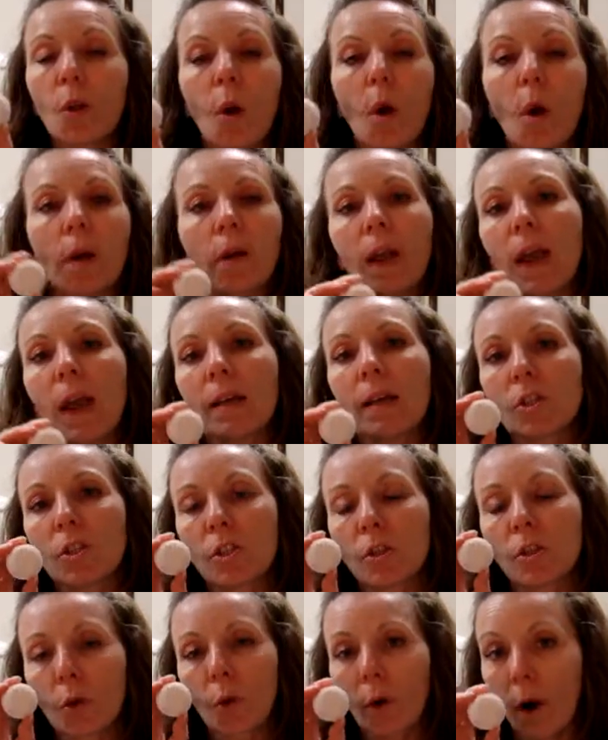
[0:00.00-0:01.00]
long
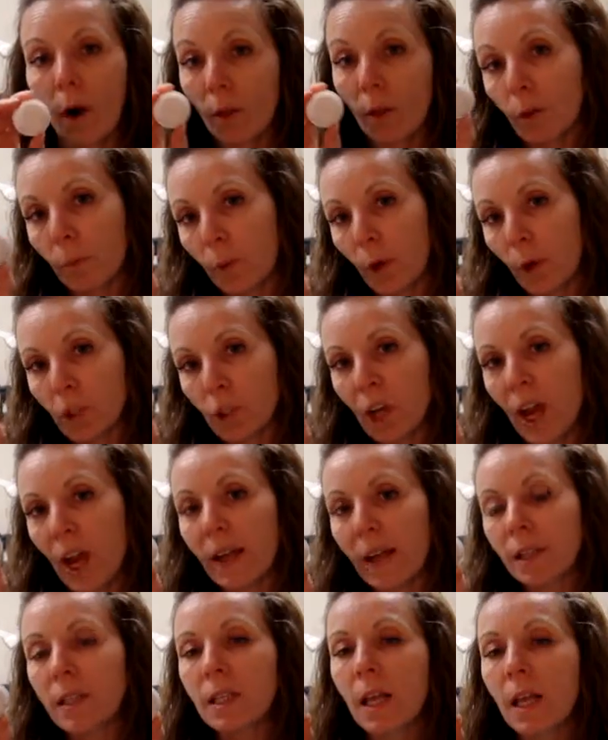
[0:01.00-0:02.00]
as your other brush
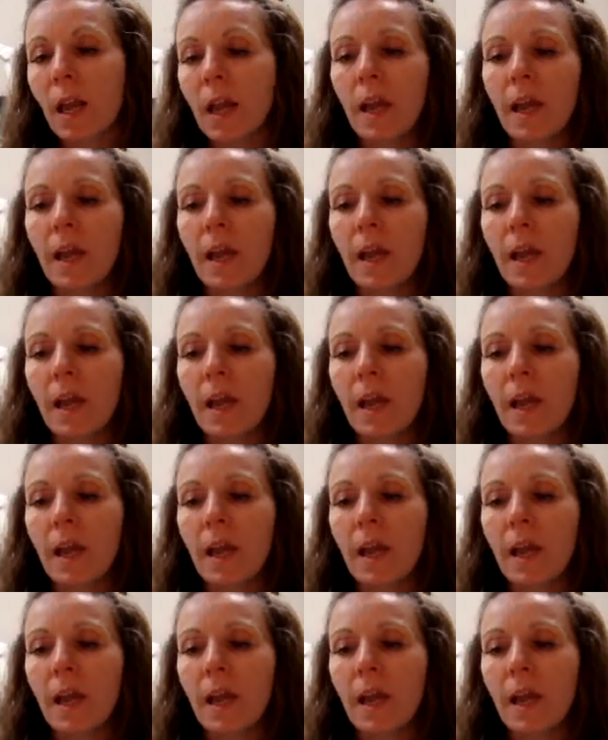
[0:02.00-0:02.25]
heads.